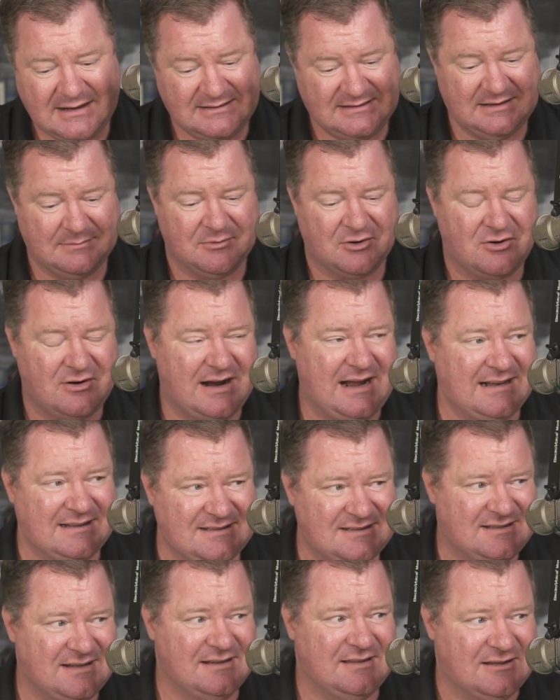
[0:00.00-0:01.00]

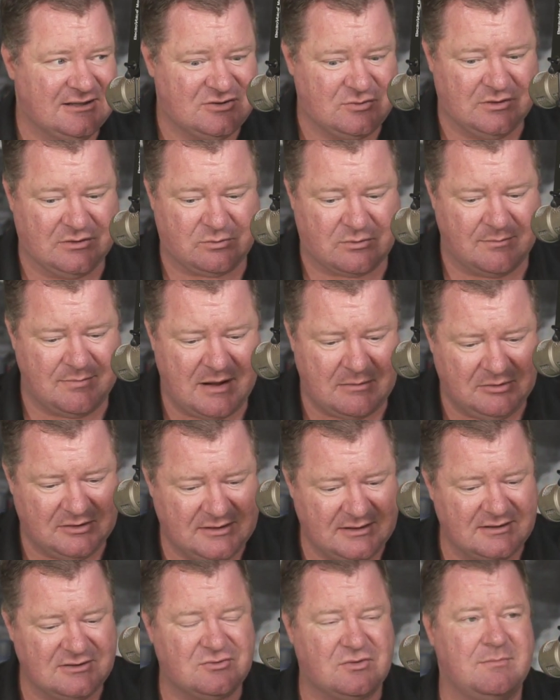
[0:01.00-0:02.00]
Democrats see this with
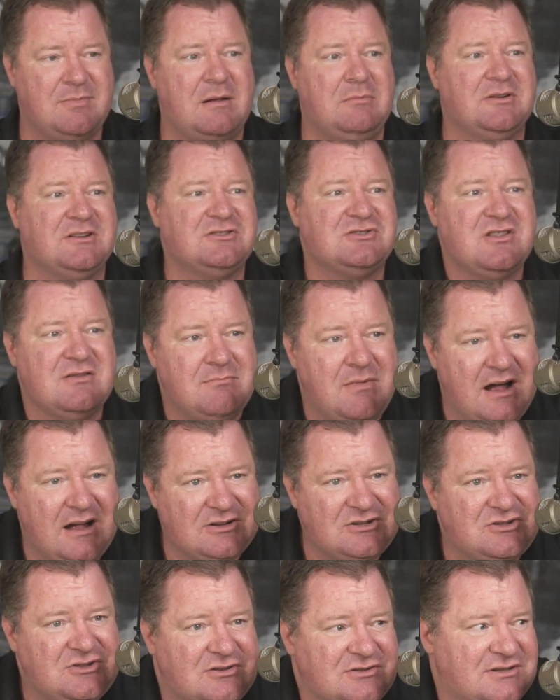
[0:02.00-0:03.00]
Republicans. Republicans are the
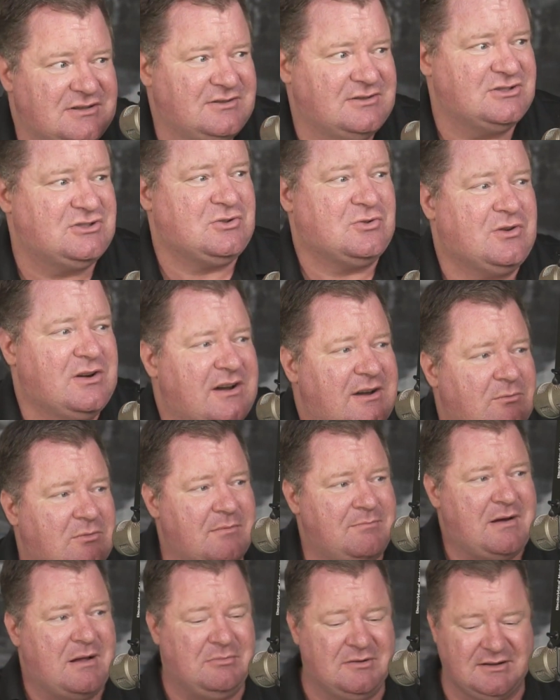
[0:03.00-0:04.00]
monsters of the story.
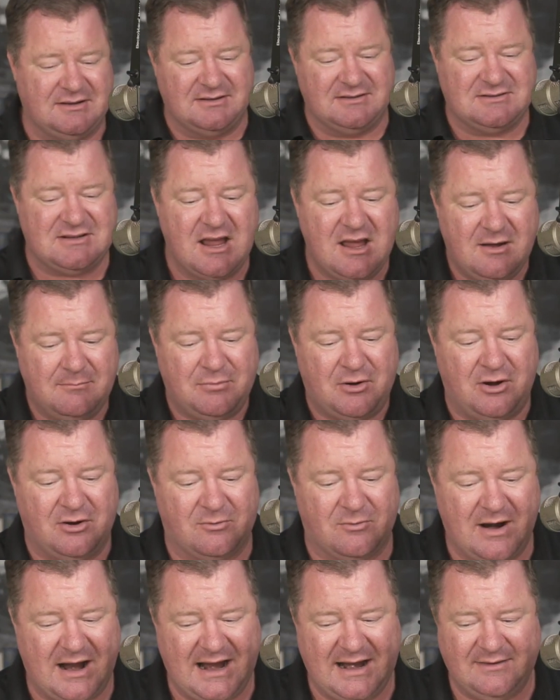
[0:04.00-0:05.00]
Republicans,
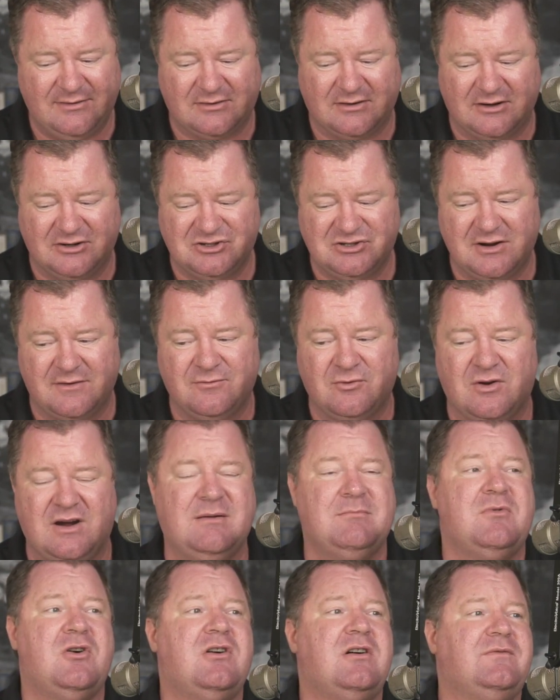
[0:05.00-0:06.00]
Paul Ryan, they're going to shove
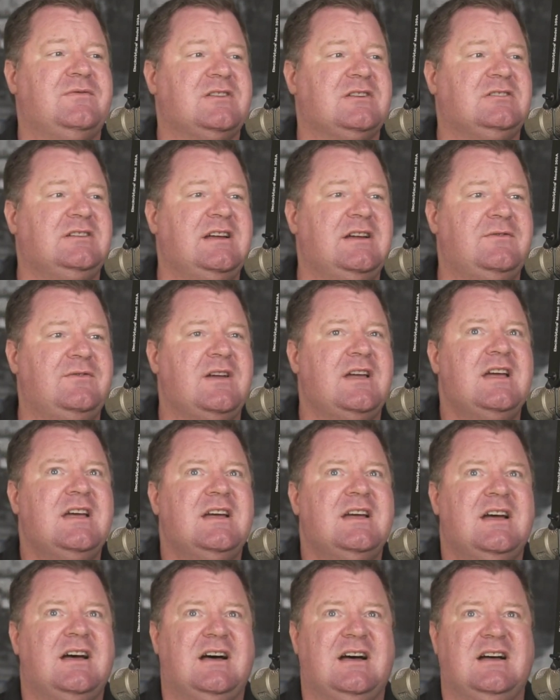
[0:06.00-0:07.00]
grandma off the
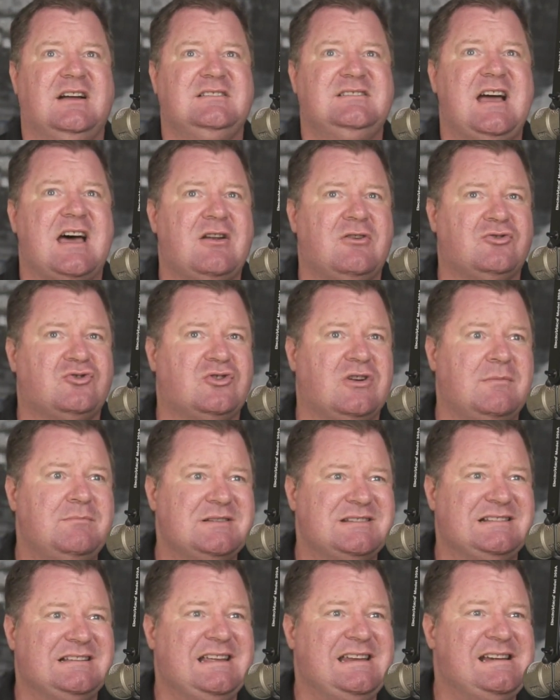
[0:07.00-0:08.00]
cliff. Donald Trump
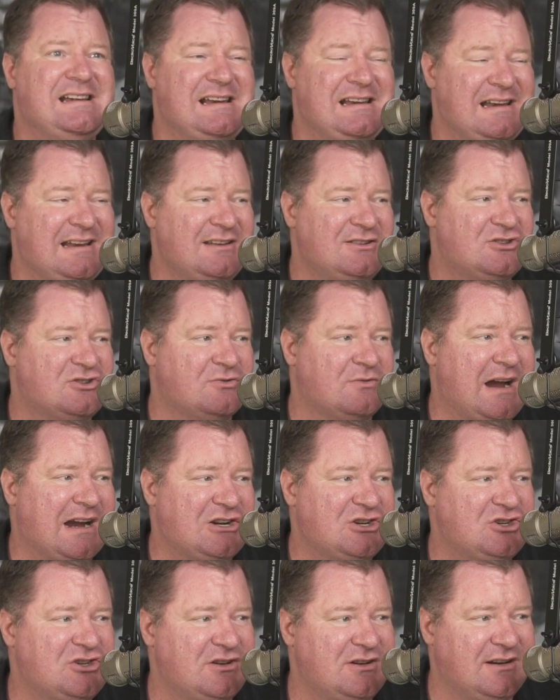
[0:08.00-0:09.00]
is leading an
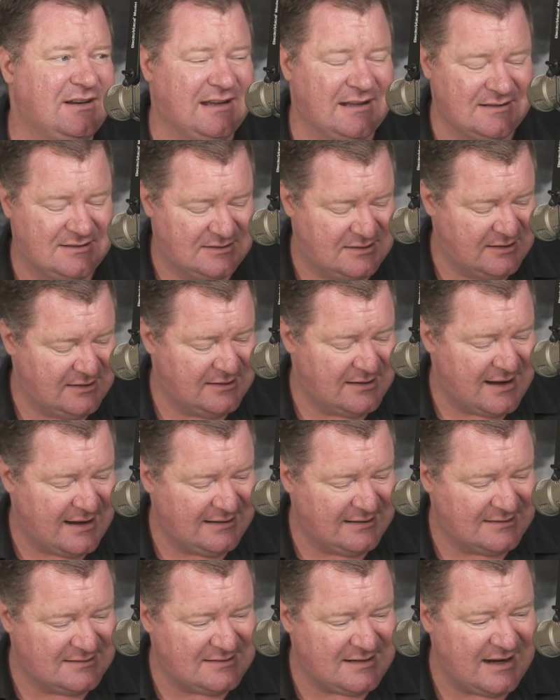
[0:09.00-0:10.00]
insurrection against the
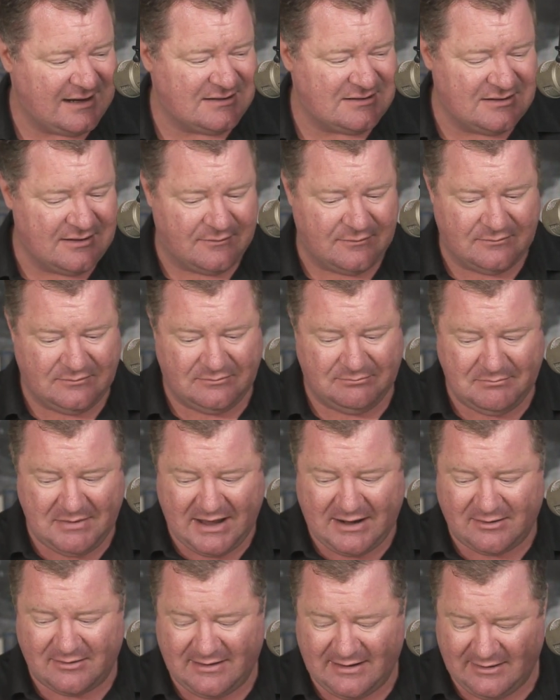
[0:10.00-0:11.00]
United States, no
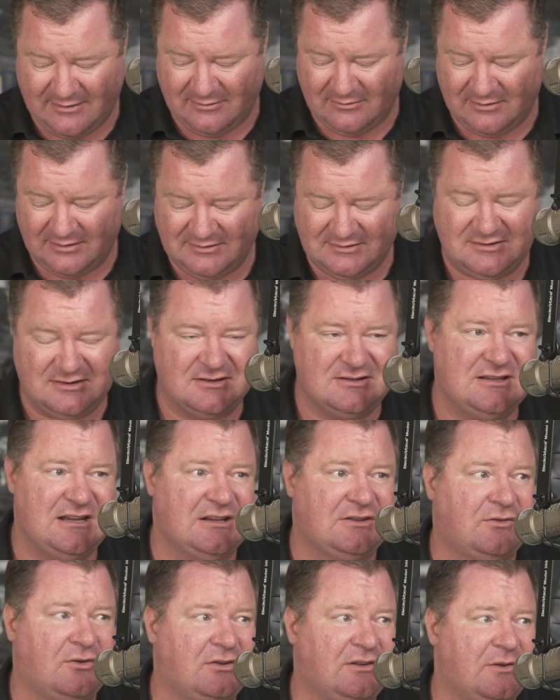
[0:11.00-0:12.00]
matter how
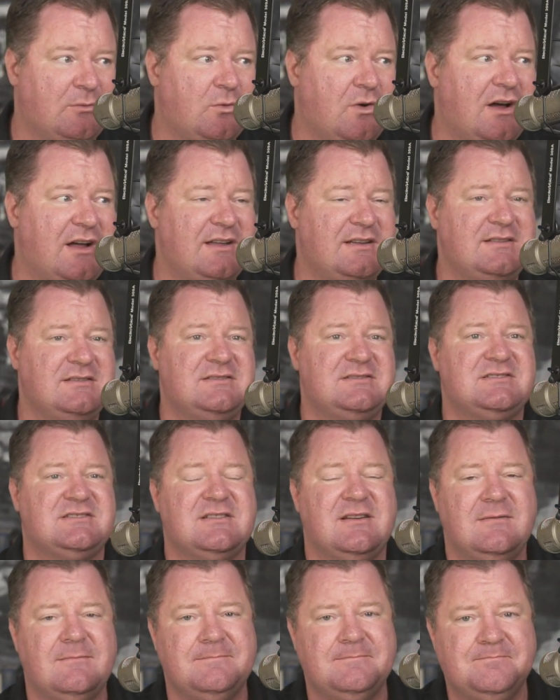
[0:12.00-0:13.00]
unsuccessful it was.